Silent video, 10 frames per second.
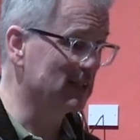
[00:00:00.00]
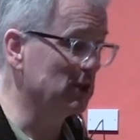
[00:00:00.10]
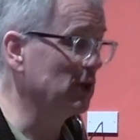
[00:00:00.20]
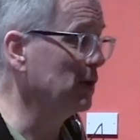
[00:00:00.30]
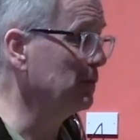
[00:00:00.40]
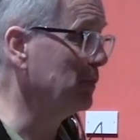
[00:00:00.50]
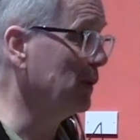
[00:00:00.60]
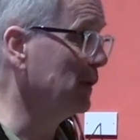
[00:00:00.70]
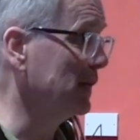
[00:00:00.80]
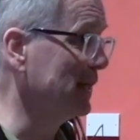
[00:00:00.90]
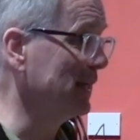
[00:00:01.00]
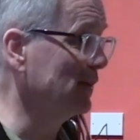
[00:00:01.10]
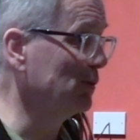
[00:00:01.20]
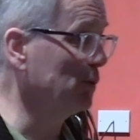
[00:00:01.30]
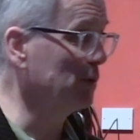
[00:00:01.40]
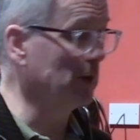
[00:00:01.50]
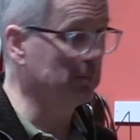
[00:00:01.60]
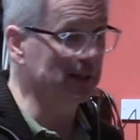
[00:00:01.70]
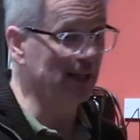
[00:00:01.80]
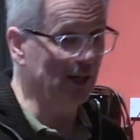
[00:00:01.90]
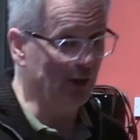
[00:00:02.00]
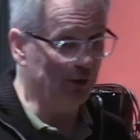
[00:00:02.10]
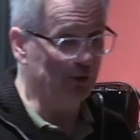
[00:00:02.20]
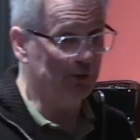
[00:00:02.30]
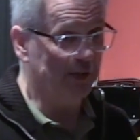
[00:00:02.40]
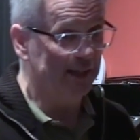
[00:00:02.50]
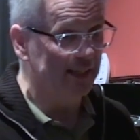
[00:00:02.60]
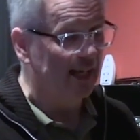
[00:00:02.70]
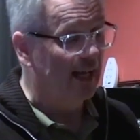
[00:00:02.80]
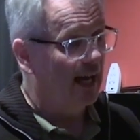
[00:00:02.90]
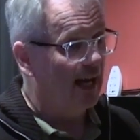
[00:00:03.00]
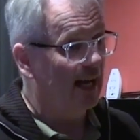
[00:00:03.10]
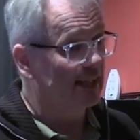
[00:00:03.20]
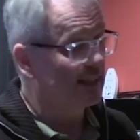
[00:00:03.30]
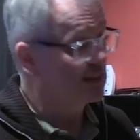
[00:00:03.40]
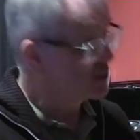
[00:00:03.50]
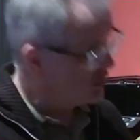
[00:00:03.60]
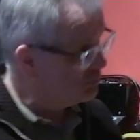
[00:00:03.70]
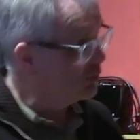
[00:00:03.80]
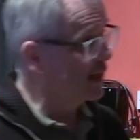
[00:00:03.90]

as a young boy growing up in Lurgan, and in some